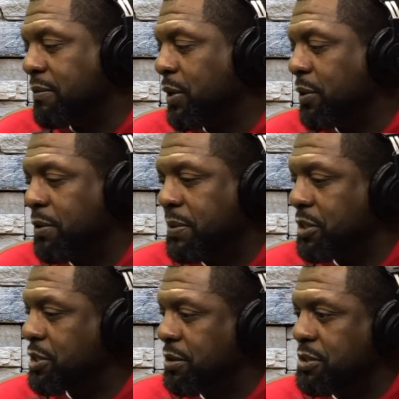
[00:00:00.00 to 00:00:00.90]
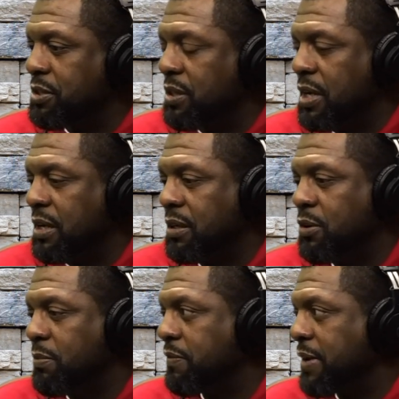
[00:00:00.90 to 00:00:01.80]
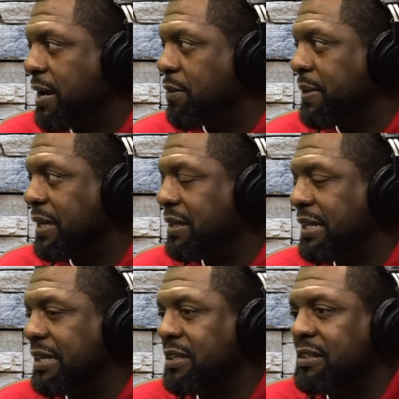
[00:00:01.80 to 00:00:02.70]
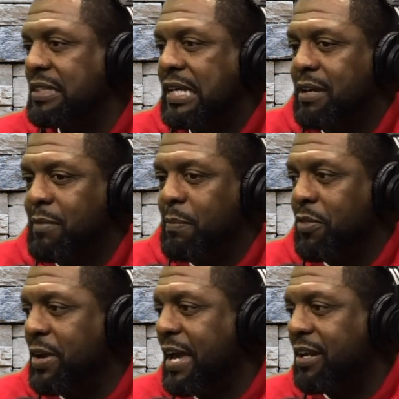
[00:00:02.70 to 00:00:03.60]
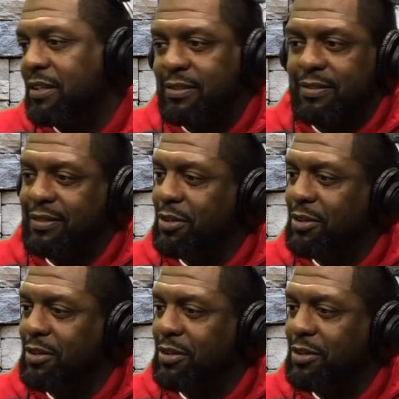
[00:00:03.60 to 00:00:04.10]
We grew up in a church home environment, and my mother had us,